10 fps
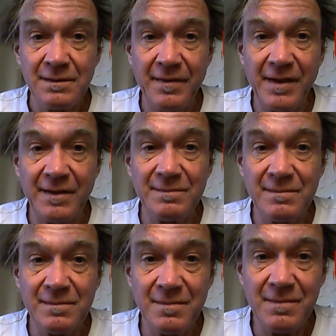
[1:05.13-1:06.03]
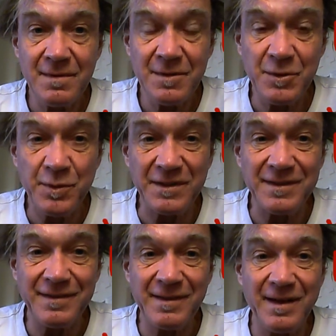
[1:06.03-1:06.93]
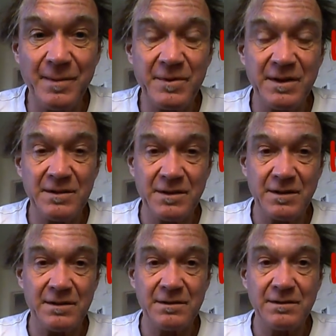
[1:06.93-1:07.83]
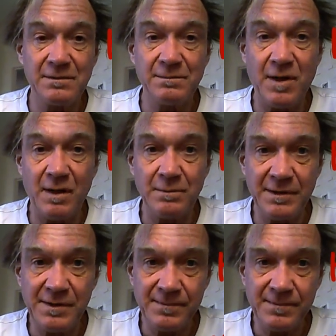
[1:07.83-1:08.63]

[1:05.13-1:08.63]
And then you went to the company church, probably.